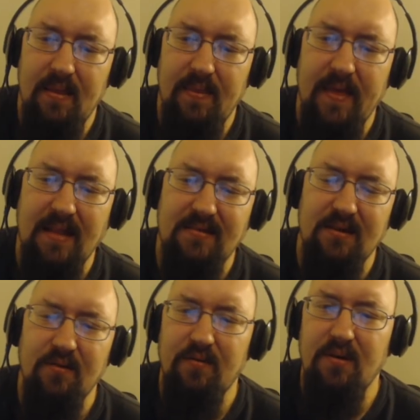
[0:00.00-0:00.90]
That's
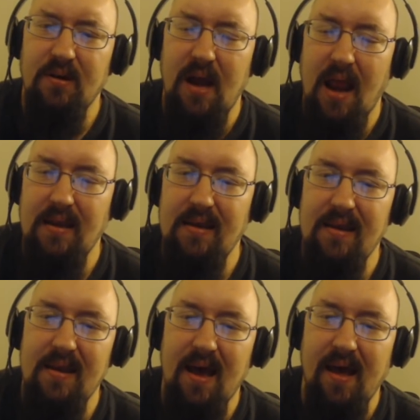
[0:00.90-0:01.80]
over
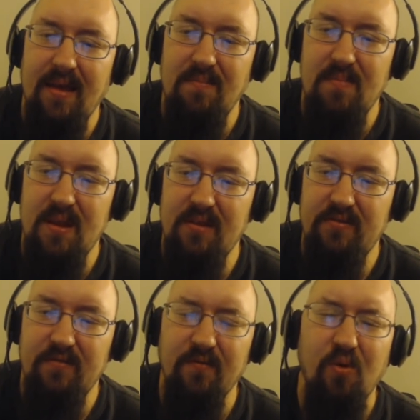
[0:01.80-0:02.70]
9
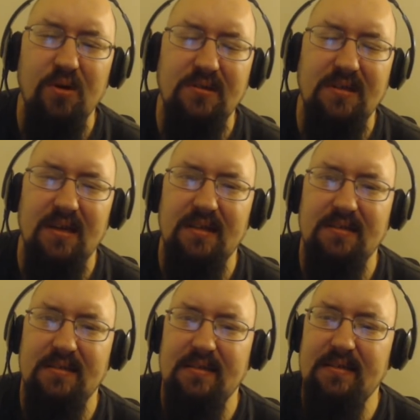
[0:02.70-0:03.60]
minutes and 40
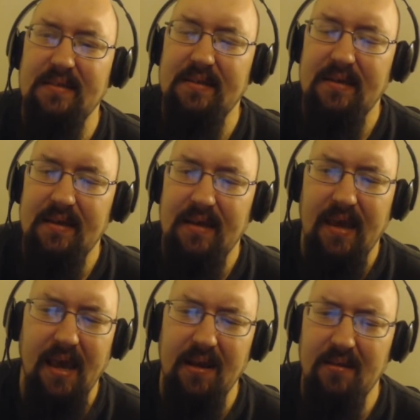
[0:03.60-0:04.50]
seconds in,
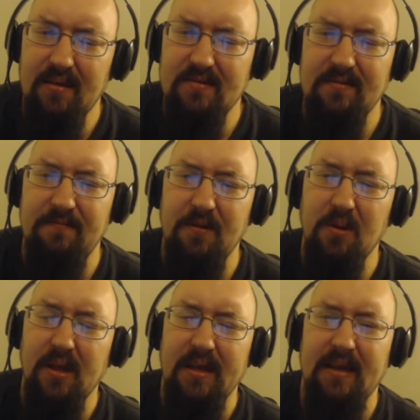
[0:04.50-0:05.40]
and it doesn't feel
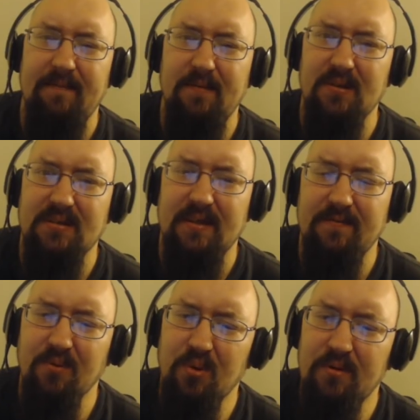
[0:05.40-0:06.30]
like it. It feels like
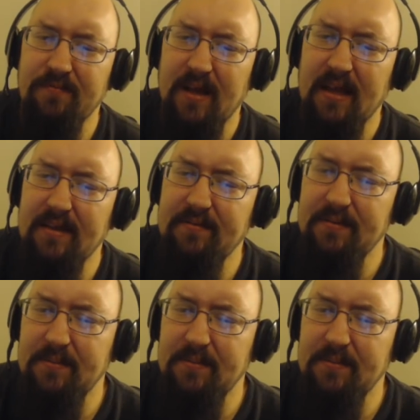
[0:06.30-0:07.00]
4 or 5.